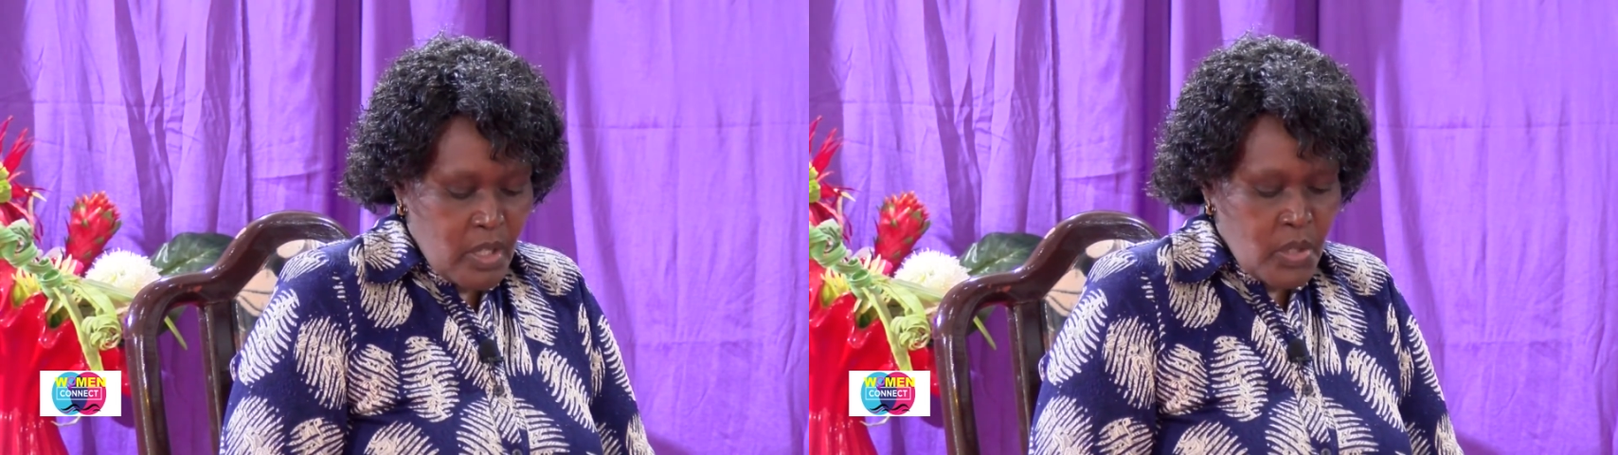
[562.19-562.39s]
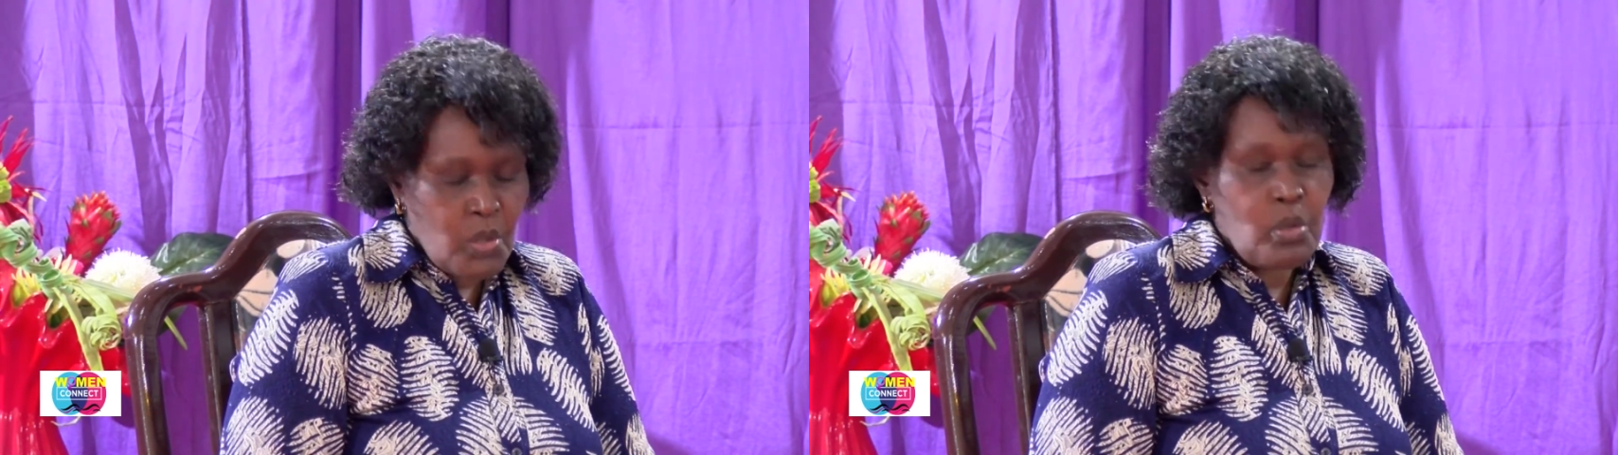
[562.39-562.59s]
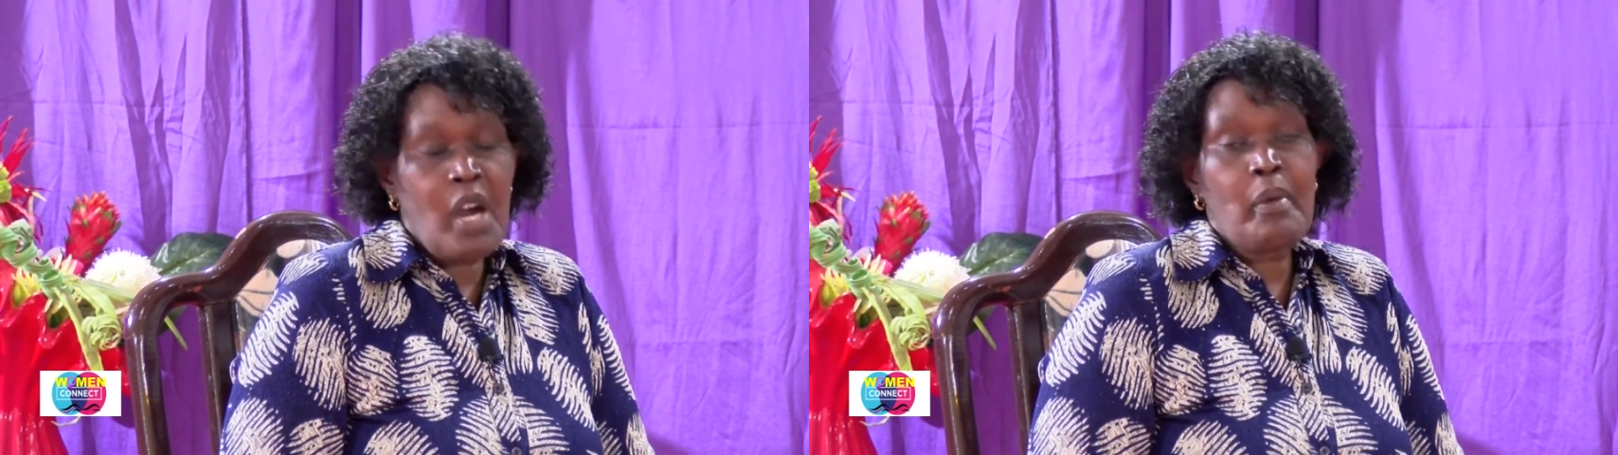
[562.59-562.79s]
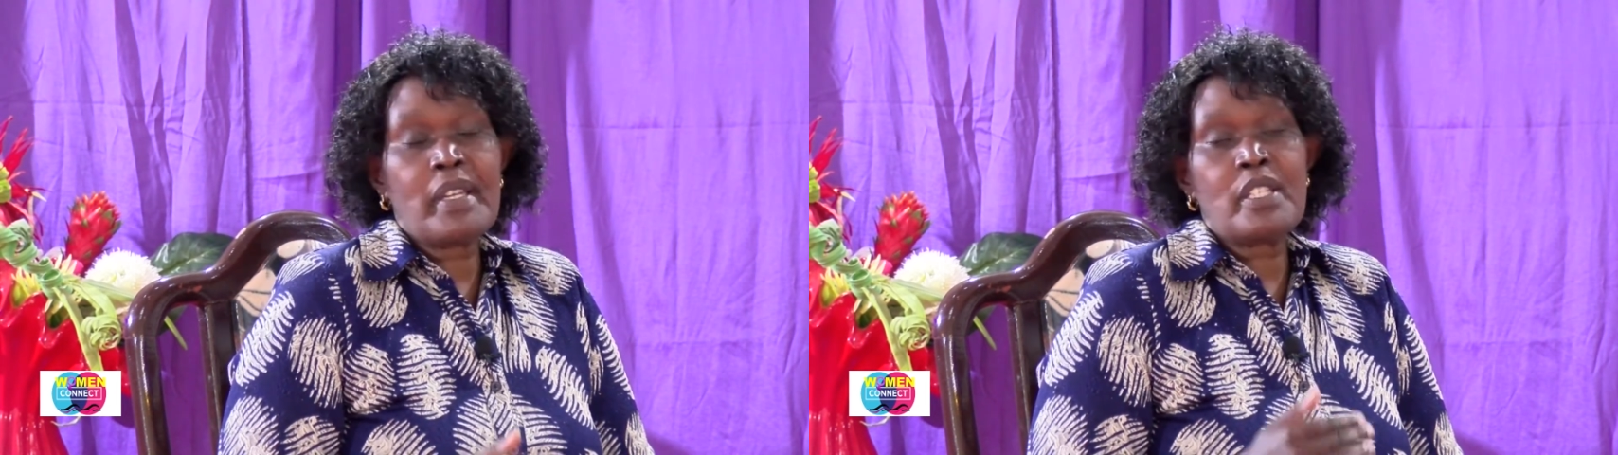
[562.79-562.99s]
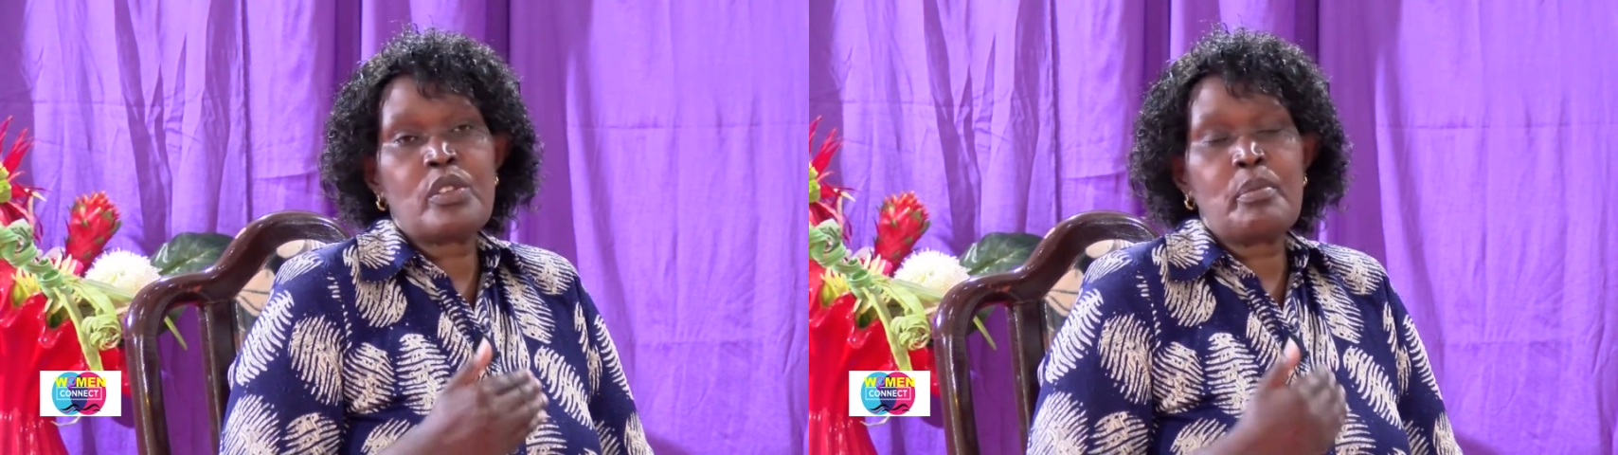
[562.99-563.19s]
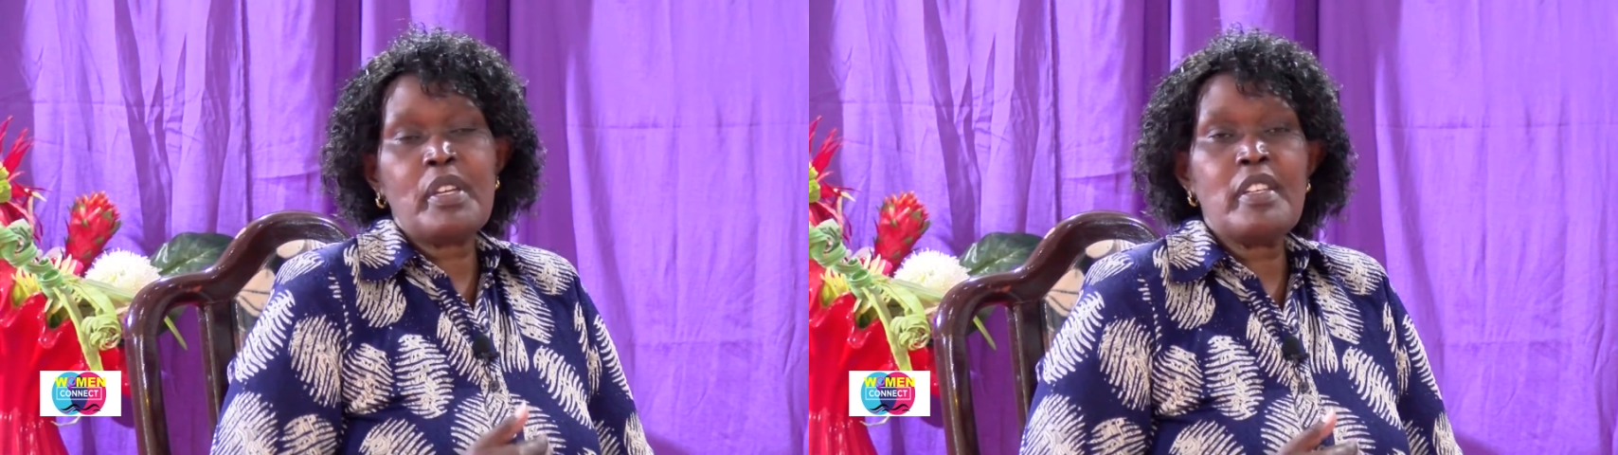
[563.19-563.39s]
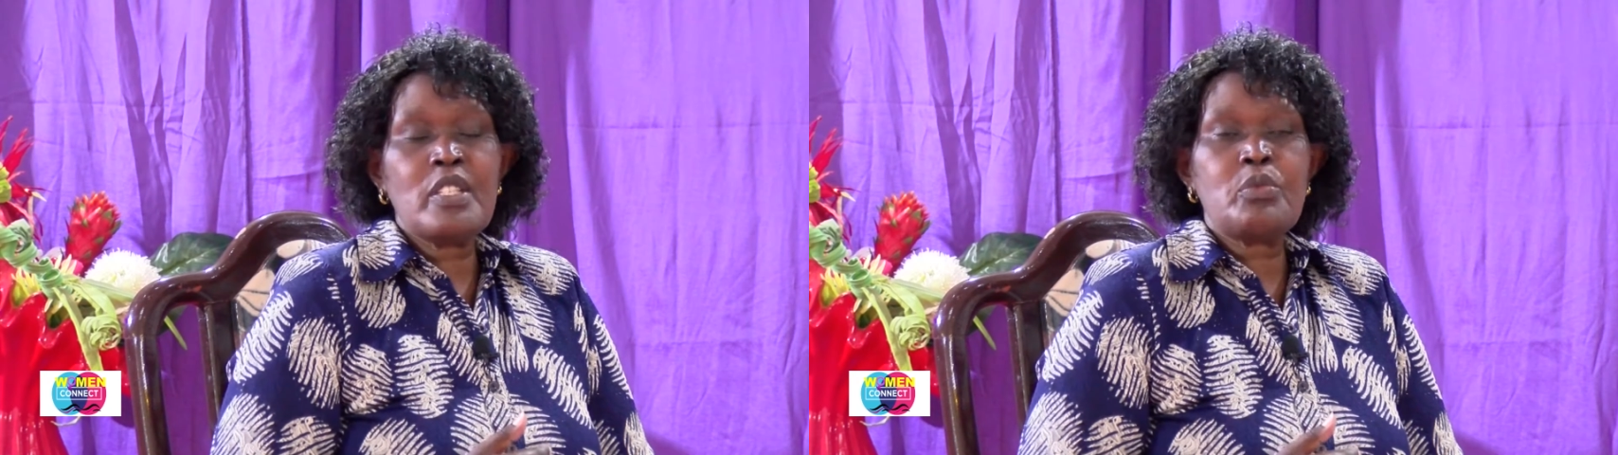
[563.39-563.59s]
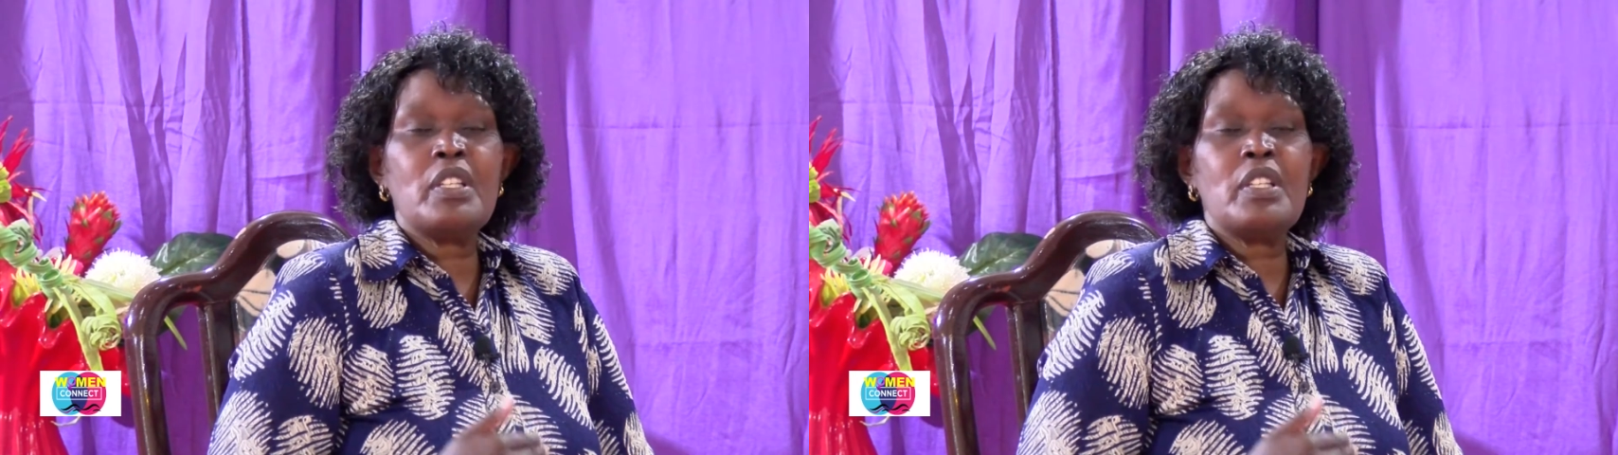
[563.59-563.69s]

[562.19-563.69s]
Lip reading: So our disobedience